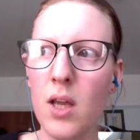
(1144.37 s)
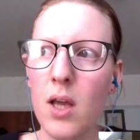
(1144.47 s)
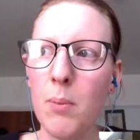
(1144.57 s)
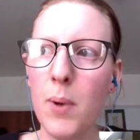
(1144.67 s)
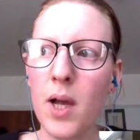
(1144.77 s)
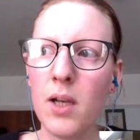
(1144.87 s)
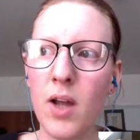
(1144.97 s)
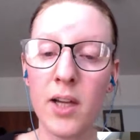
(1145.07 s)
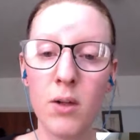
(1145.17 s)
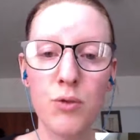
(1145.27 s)

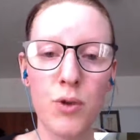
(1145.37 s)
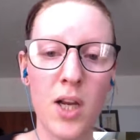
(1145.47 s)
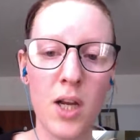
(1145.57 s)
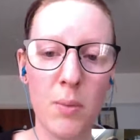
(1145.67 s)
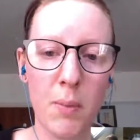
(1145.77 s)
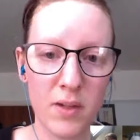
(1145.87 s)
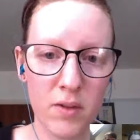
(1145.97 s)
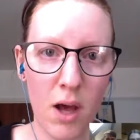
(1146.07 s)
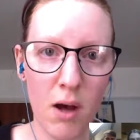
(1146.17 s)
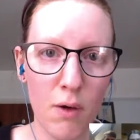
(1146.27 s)
But I don't drink
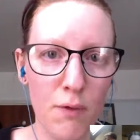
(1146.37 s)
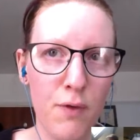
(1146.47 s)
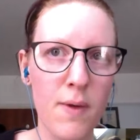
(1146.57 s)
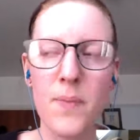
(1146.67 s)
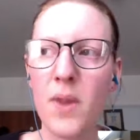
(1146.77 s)
myself,